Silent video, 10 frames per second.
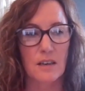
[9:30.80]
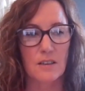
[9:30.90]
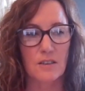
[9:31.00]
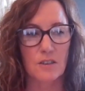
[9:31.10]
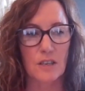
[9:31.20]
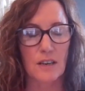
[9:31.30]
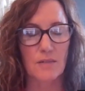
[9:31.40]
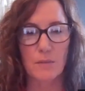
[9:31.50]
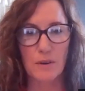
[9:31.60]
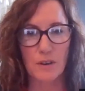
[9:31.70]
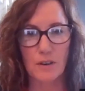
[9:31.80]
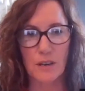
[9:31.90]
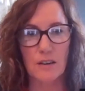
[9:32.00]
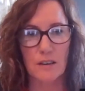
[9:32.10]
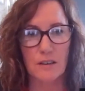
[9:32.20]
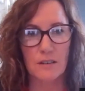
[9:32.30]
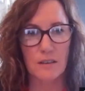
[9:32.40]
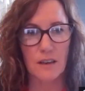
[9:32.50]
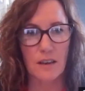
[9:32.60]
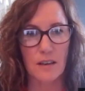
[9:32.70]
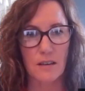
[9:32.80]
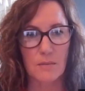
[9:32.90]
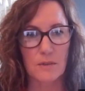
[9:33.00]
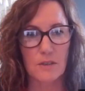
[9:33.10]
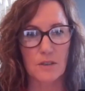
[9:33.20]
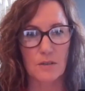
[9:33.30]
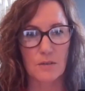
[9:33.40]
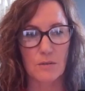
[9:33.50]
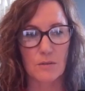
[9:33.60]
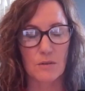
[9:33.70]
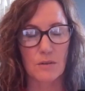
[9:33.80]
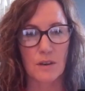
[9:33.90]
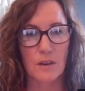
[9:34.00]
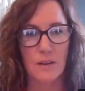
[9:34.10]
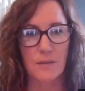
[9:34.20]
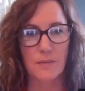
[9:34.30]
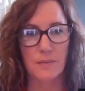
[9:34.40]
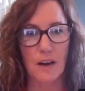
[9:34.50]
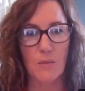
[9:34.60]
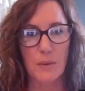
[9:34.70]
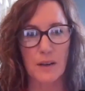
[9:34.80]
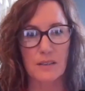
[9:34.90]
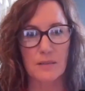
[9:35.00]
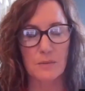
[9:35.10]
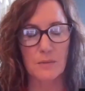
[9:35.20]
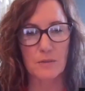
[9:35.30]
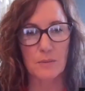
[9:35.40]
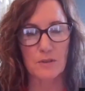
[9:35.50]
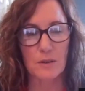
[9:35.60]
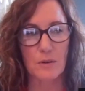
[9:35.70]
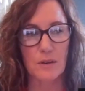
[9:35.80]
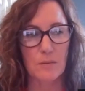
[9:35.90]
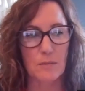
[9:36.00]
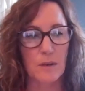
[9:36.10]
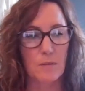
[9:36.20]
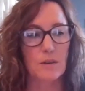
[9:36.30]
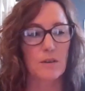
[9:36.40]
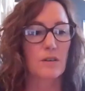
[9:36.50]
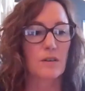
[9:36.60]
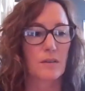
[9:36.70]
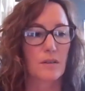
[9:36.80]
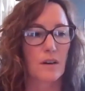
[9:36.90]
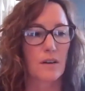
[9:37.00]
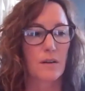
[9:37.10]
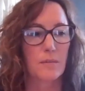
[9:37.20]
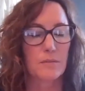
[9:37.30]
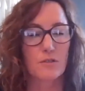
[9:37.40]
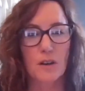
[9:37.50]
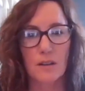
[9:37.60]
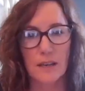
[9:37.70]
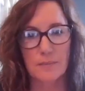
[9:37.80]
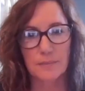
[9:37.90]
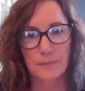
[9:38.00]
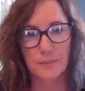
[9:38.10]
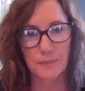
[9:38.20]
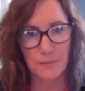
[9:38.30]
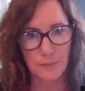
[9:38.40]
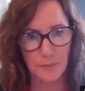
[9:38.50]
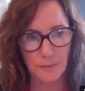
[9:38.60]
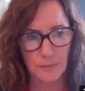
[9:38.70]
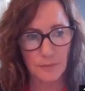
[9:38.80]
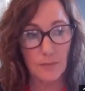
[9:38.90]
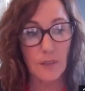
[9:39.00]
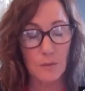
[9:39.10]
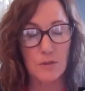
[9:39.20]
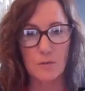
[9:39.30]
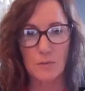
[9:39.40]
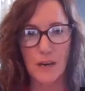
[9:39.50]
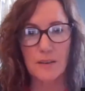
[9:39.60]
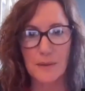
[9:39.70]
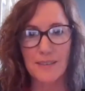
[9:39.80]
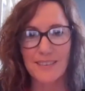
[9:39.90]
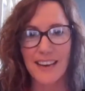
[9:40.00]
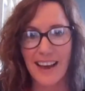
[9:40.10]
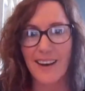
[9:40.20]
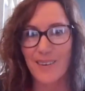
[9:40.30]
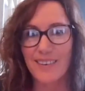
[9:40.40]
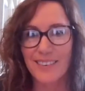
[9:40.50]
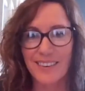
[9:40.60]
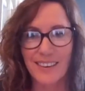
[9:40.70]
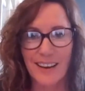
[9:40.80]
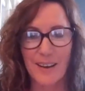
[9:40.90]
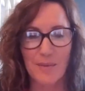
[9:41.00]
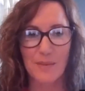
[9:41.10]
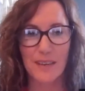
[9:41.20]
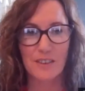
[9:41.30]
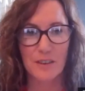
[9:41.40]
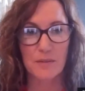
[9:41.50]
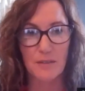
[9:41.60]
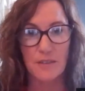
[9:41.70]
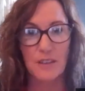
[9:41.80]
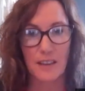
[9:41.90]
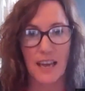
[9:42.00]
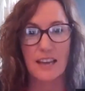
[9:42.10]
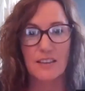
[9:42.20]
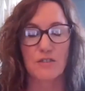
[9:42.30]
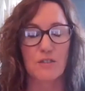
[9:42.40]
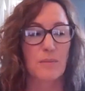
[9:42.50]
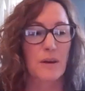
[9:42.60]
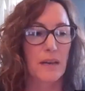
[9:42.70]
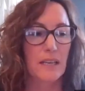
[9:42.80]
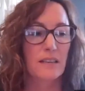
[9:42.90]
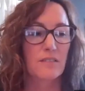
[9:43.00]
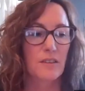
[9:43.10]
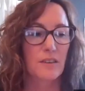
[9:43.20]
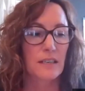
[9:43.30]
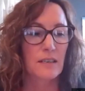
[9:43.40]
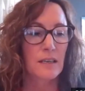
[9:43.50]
she gave up her career to help us, especially when we were struggling, which is right about now in terms of the age group that my kids are in.